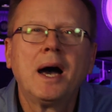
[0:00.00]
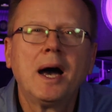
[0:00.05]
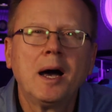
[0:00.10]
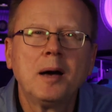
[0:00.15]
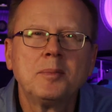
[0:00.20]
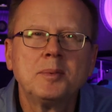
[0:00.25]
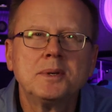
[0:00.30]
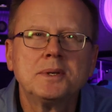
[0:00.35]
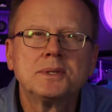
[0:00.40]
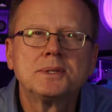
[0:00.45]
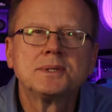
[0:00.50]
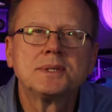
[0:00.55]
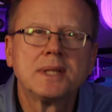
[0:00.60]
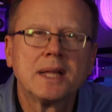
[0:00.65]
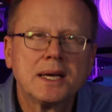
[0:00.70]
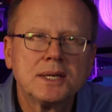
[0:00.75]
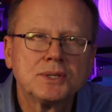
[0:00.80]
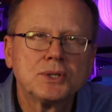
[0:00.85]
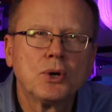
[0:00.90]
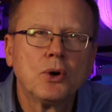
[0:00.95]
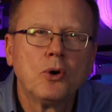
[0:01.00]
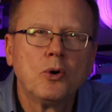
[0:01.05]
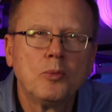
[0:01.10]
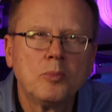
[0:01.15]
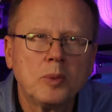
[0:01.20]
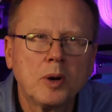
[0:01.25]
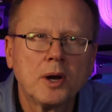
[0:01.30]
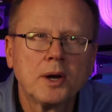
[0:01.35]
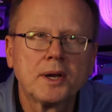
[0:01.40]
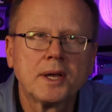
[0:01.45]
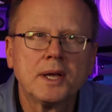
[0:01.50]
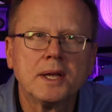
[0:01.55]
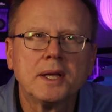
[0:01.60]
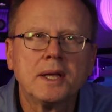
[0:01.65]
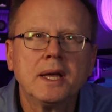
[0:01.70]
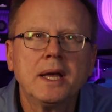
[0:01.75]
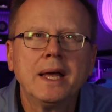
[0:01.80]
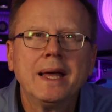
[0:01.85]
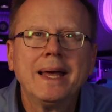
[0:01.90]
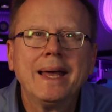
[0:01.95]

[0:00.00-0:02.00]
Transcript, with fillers: hobbyist slash home market,